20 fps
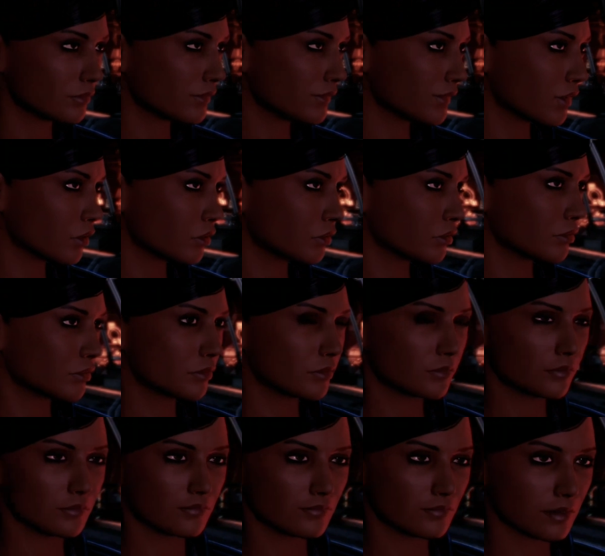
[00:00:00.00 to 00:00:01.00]
Um,
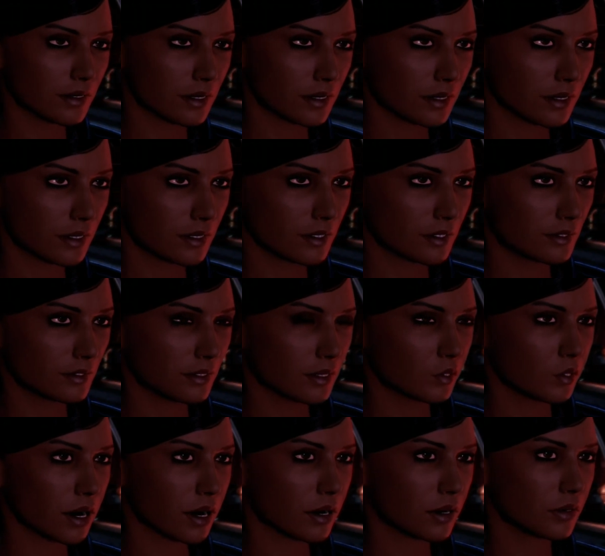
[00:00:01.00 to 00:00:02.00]
for me,
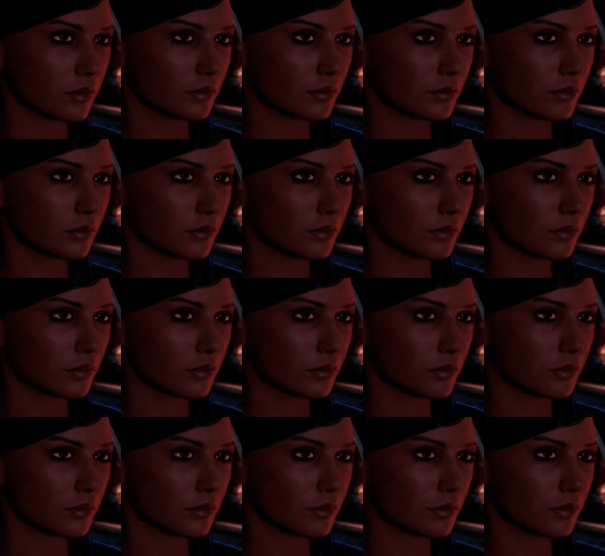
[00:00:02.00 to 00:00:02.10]
anyway.